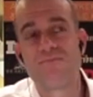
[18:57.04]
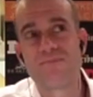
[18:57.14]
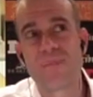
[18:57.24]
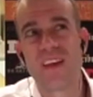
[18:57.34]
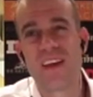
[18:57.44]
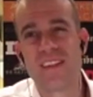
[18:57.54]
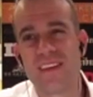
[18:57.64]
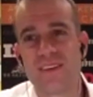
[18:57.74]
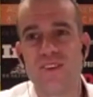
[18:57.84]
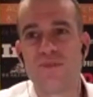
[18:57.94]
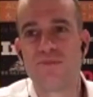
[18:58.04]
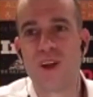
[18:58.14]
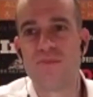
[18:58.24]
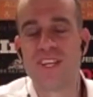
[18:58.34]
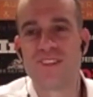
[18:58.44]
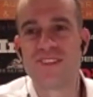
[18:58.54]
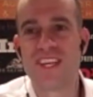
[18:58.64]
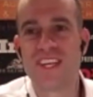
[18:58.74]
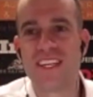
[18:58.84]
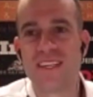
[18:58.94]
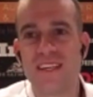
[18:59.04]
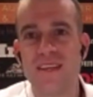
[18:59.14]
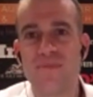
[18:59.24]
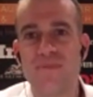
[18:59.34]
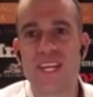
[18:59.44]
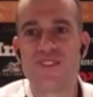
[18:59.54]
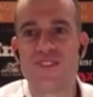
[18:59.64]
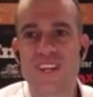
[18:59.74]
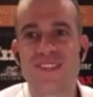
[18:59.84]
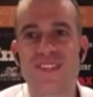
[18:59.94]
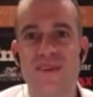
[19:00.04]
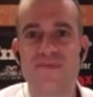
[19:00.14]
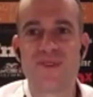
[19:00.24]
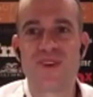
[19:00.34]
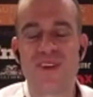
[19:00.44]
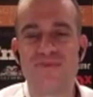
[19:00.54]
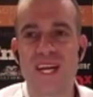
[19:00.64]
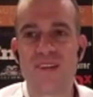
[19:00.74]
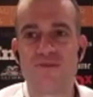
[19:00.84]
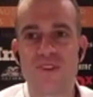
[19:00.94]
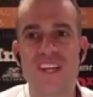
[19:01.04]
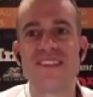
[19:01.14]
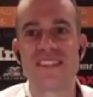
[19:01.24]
I think you probably understand in my addressing them or in my raising the